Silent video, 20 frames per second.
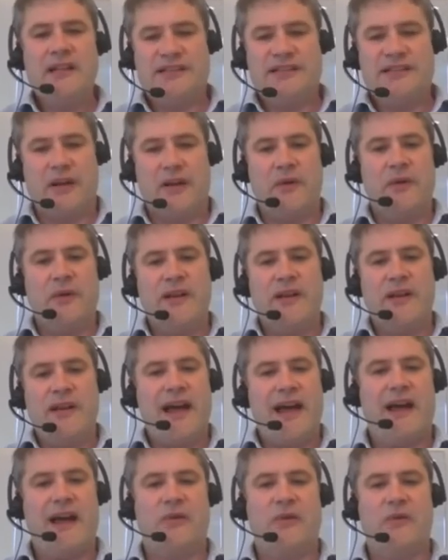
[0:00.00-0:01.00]
So
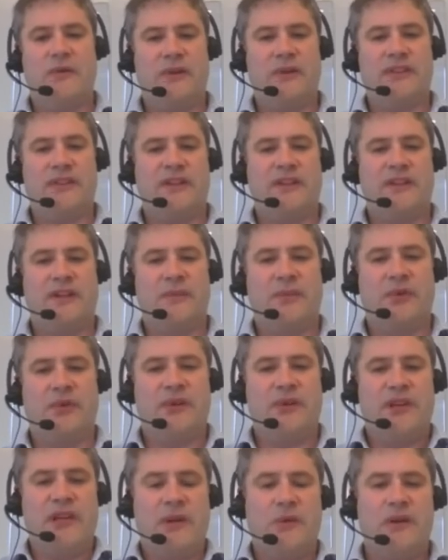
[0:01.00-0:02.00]
now, for
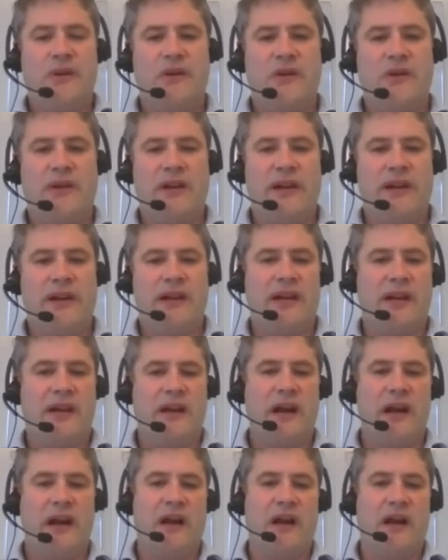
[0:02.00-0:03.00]
example, you are
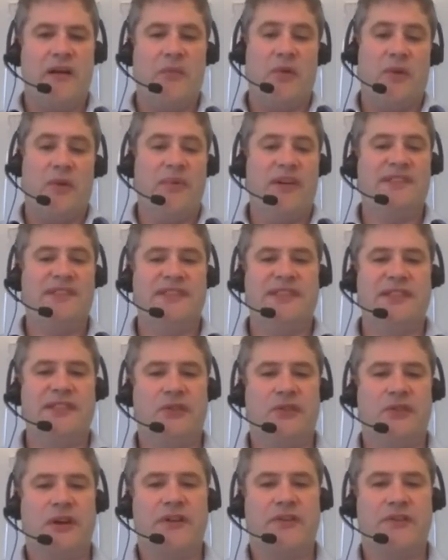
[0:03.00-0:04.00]
looking, um, well, the business are
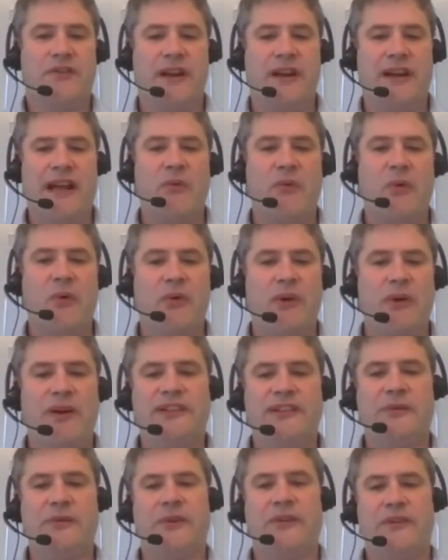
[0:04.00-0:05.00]
trying to find out, well, what I
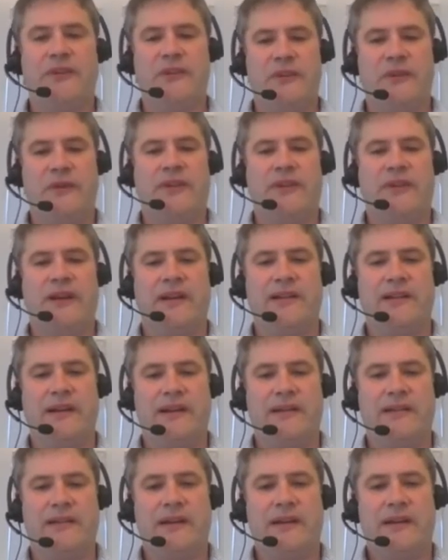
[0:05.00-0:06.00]
actually want to do with that
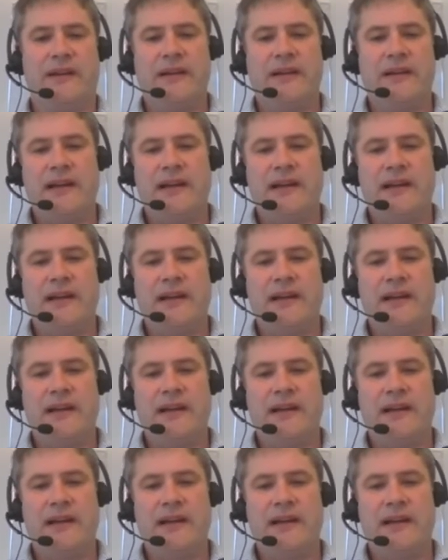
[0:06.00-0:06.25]
data?